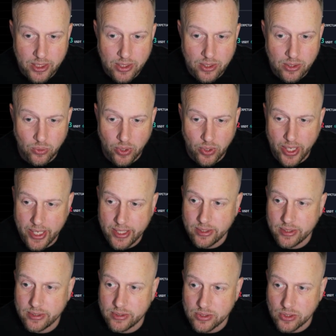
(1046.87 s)
right?
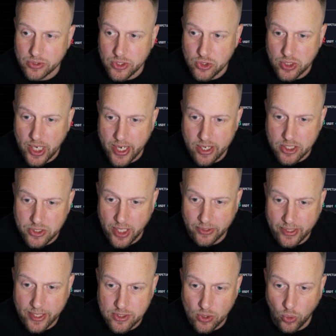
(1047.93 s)
So do you draw your trend
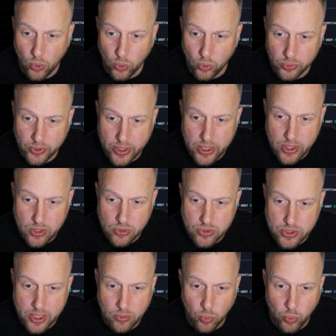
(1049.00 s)
lines only
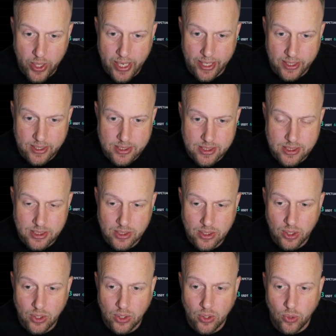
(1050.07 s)
using wicks,
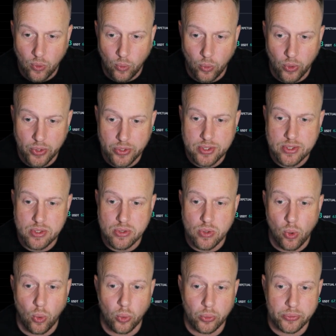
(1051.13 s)
or do you
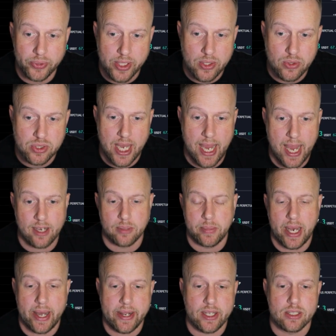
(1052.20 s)
only use candle
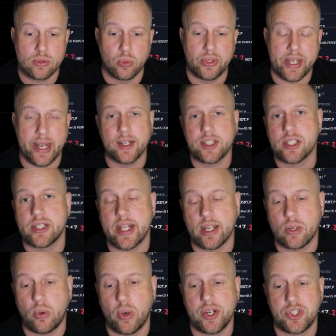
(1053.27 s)
bodies? Well, the answer to that
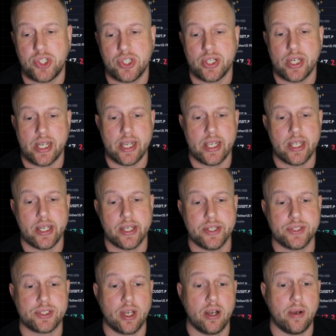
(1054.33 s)
question
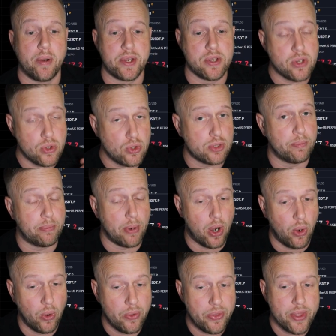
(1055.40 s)
is you use both.